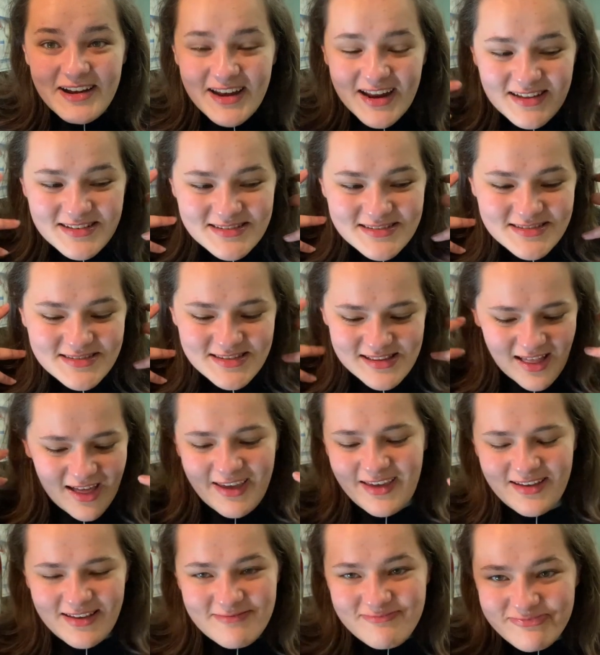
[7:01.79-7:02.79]
and
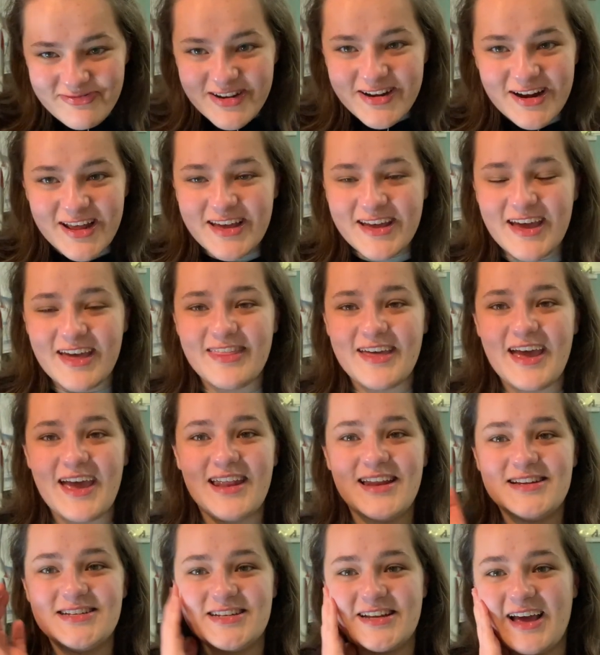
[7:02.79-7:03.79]
like really get that
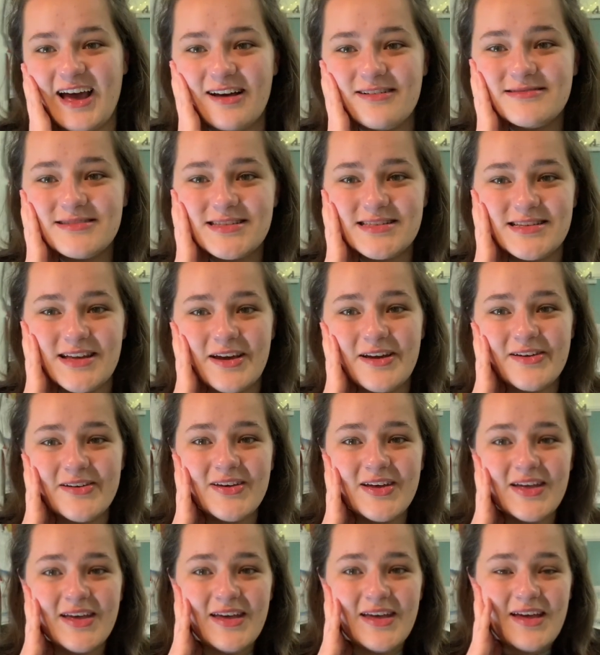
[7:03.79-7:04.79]
energy out. So
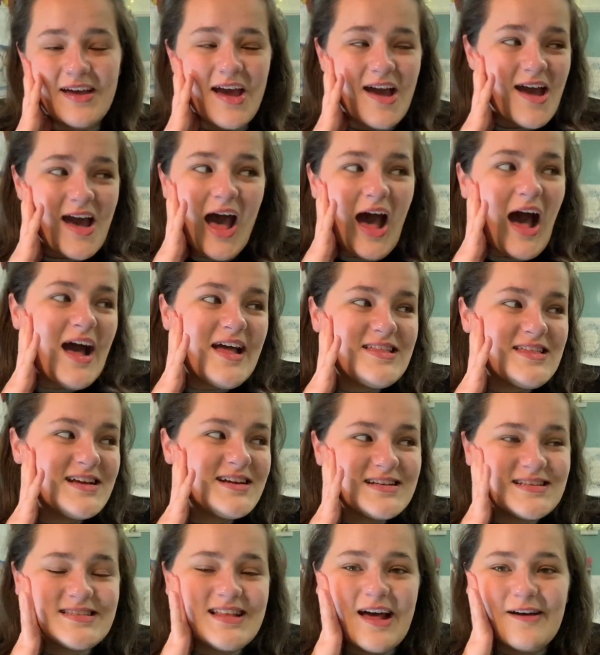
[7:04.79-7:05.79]
I think
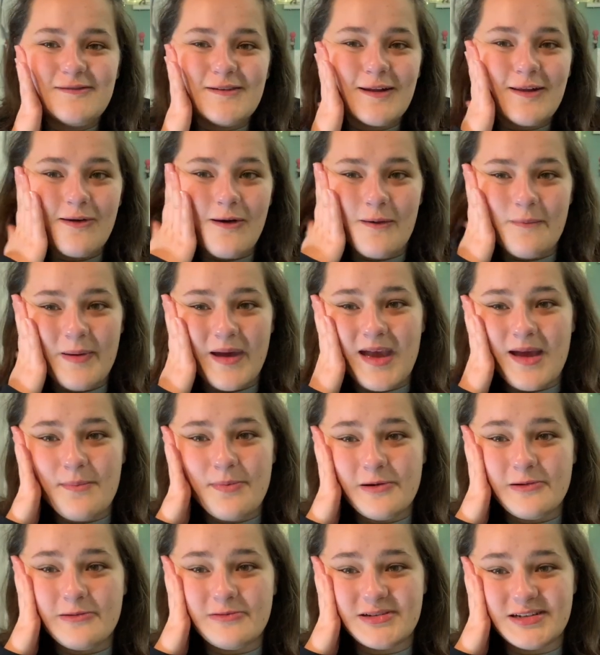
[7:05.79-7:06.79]
it's left a lot of
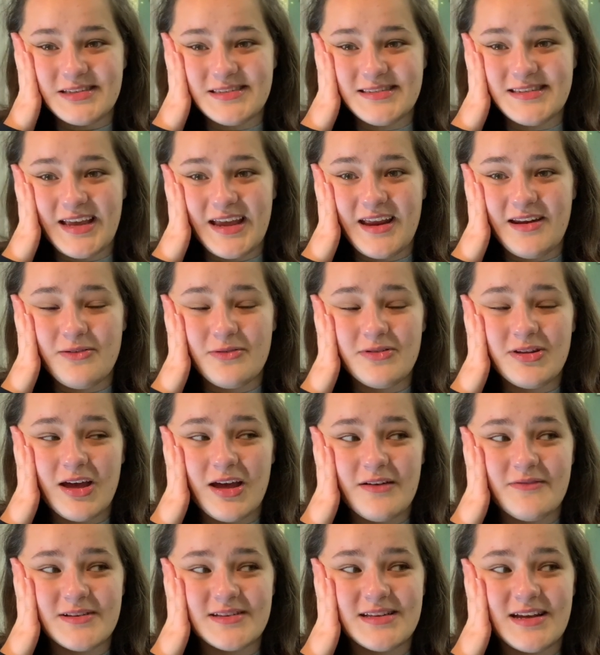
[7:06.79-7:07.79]
people just sitting on
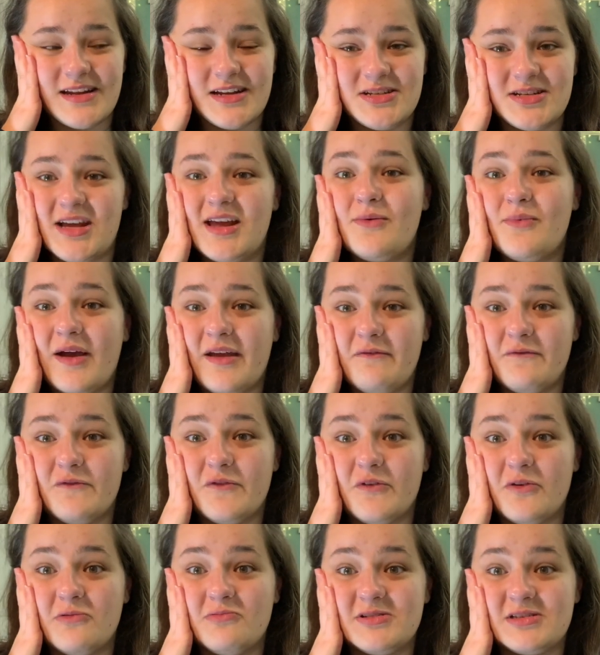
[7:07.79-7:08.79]
nervous energy waiting
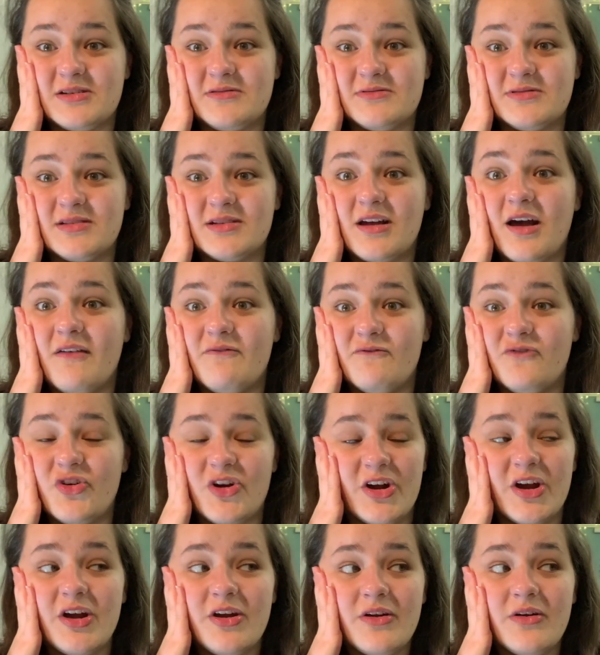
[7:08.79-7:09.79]
for results to come
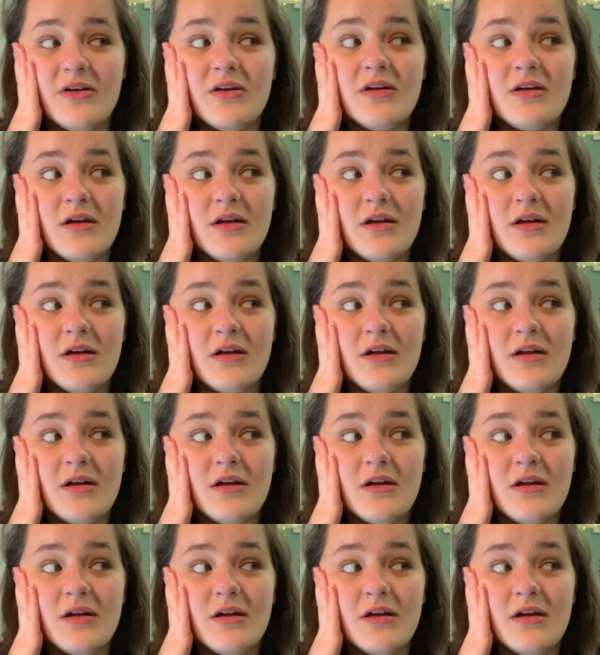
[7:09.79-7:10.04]
through,